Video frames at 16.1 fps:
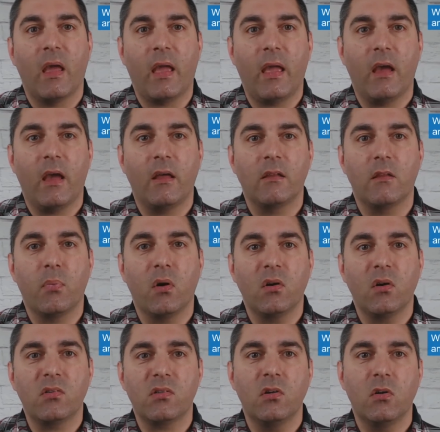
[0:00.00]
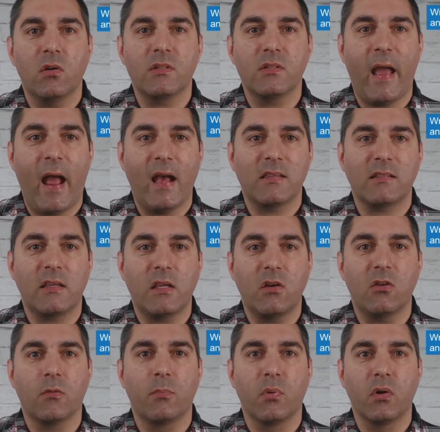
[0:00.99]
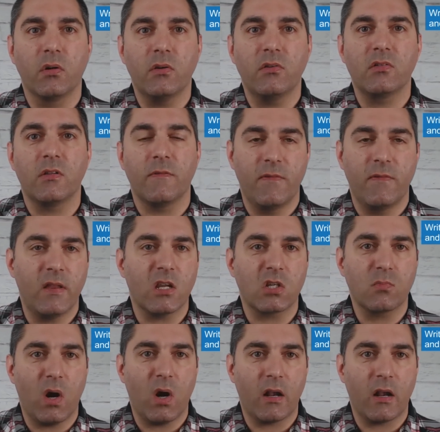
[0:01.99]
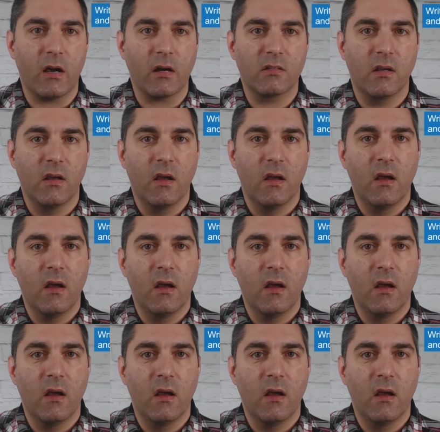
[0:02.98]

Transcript: and the person who is asking you to produce the finished product,